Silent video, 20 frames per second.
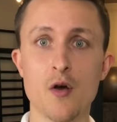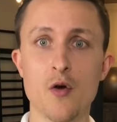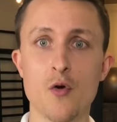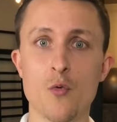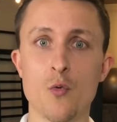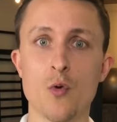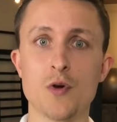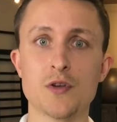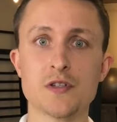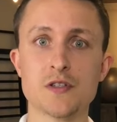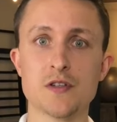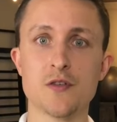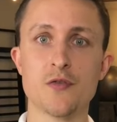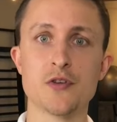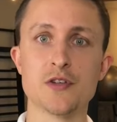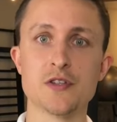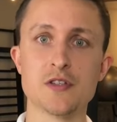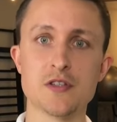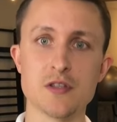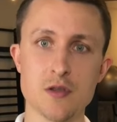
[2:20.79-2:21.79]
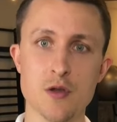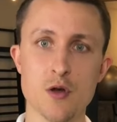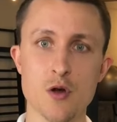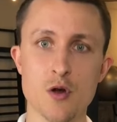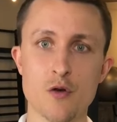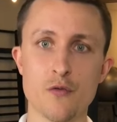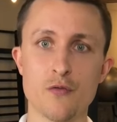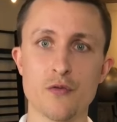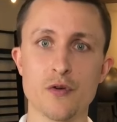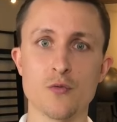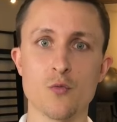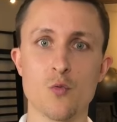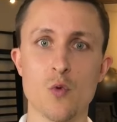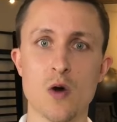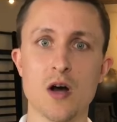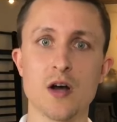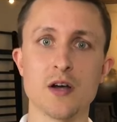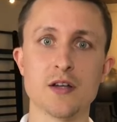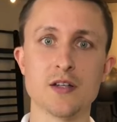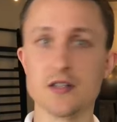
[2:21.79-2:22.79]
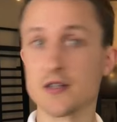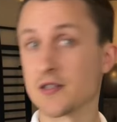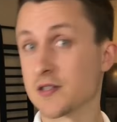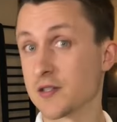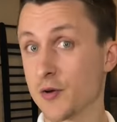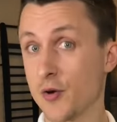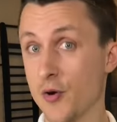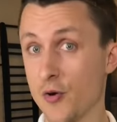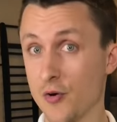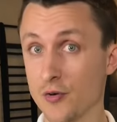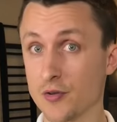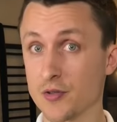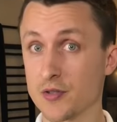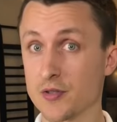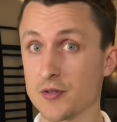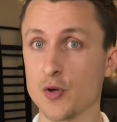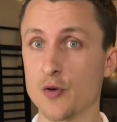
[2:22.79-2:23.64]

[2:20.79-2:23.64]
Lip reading: what is this nerve and why does it hurt?